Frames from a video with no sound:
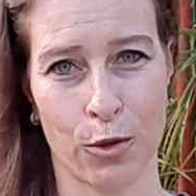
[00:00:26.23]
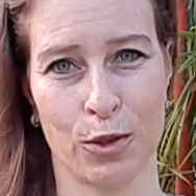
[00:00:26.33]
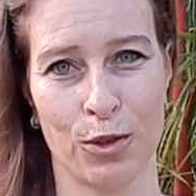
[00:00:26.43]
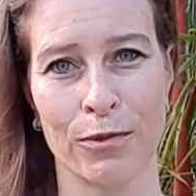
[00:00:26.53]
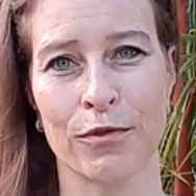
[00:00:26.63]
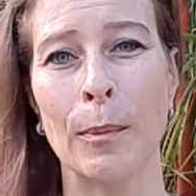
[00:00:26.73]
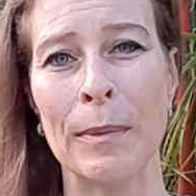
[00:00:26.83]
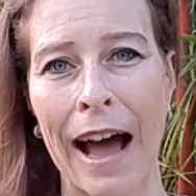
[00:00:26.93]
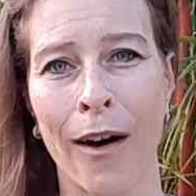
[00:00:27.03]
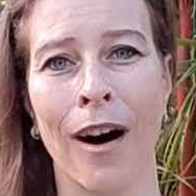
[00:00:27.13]
So from
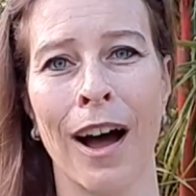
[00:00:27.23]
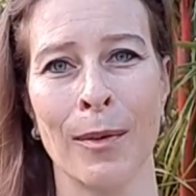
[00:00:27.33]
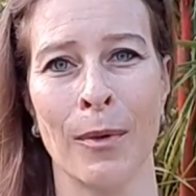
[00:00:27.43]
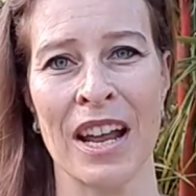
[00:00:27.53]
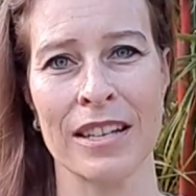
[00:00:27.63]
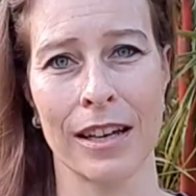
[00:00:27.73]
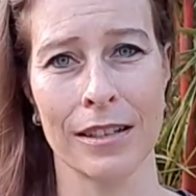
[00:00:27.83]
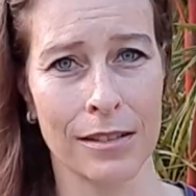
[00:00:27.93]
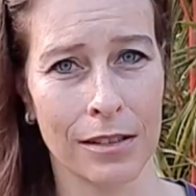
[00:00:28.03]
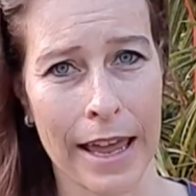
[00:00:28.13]
now on, when I say
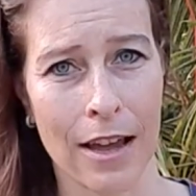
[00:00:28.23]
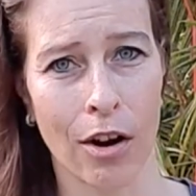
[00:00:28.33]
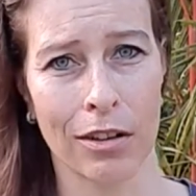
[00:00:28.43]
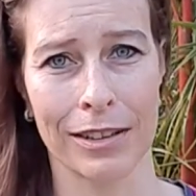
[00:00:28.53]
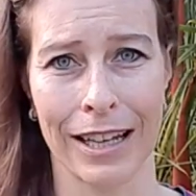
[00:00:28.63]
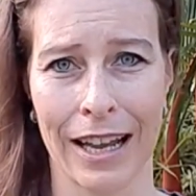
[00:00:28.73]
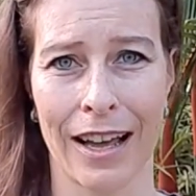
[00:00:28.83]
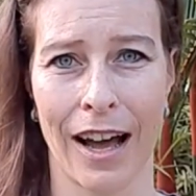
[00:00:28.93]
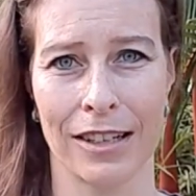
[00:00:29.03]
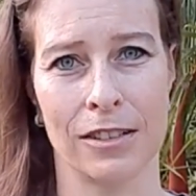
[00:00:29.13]
tico,
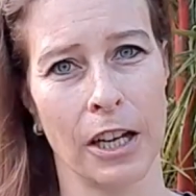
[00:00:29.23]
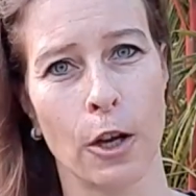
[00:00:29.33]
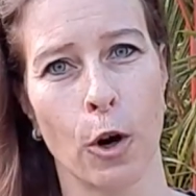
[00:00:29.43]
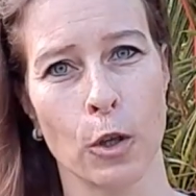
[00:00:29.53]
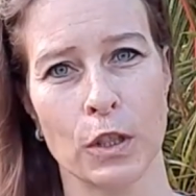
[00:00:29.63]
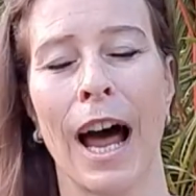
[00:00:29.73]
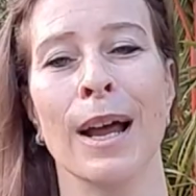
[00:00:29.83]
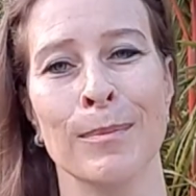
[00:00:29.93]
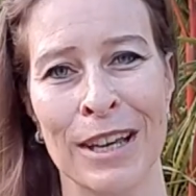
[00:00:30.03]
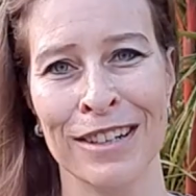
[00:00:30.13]
tica, ticos,
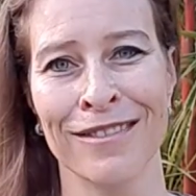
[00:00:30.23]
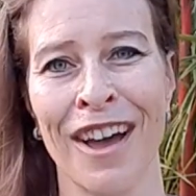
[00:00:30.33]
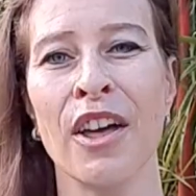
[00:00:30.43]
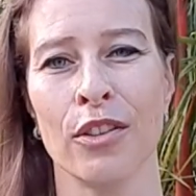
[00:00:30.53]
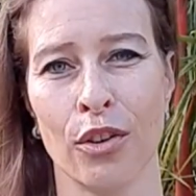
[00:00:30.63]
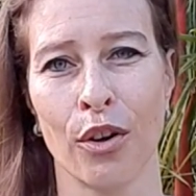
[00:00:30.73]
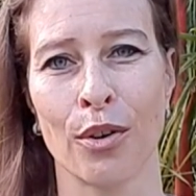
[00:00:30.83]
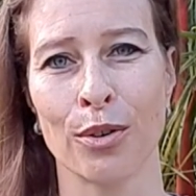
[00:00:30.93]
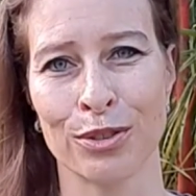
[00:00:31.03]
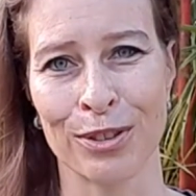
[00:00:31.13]
I mean the
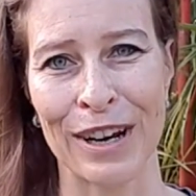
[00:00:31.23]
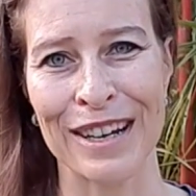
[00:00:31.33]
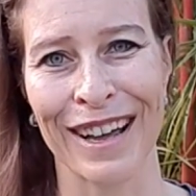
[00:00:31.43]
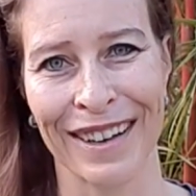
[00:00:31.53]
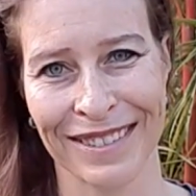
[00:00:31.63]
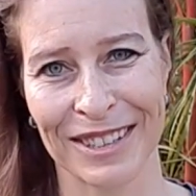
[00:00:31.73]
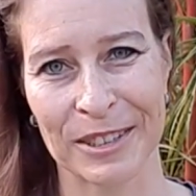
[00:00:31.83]
Costa Ricans.